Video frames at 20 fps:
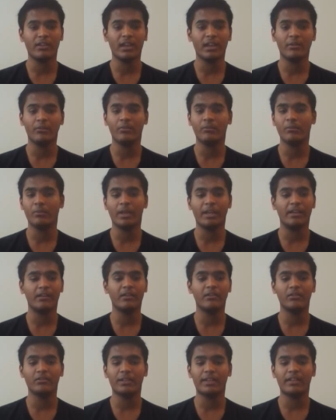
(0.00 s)
can
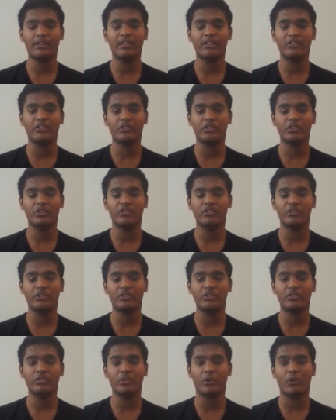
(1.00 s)
make daily
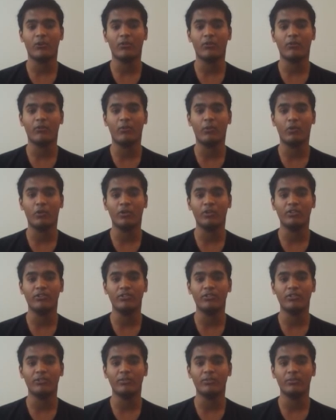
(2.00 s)
searches of a
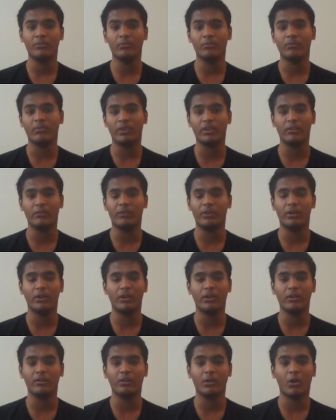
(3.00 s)
forest whenever
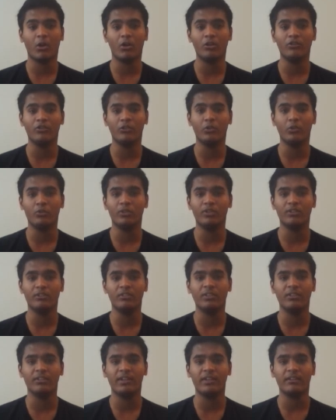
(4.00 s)
a hot zone is
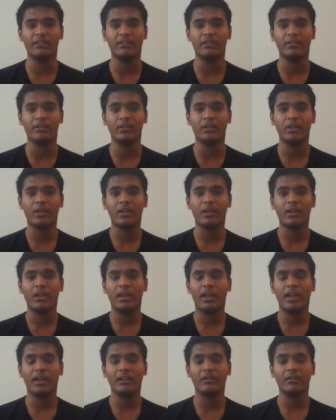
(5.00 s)
detected
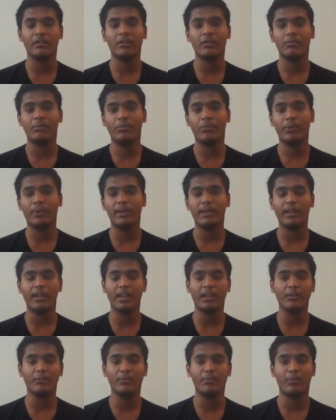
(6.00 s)
and pre
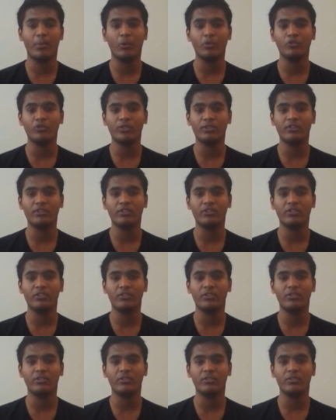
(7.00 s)
and post
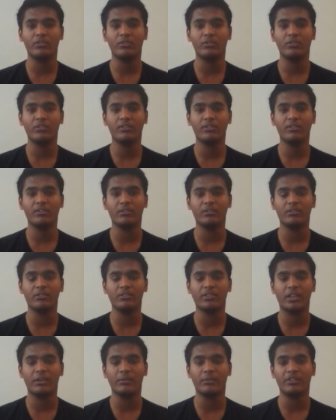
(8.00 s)
ignition
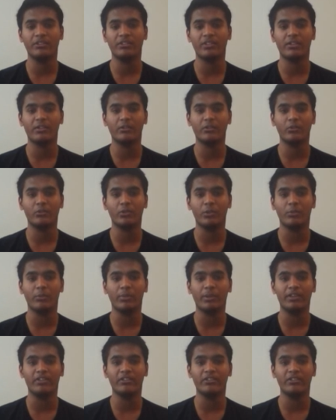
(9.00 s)
signals can be sent to the
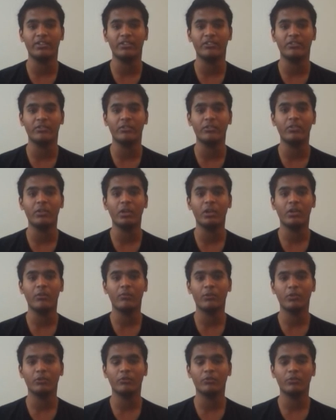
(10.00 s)
base station
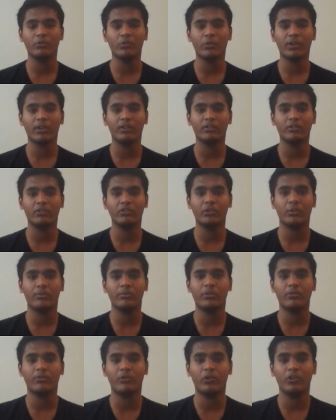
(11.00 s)
which will try and
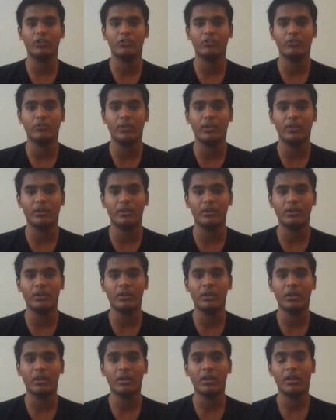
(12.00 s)
stop the forest fire
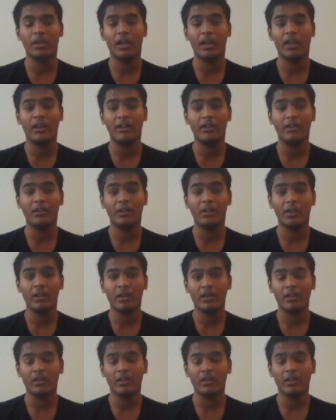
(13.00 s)
and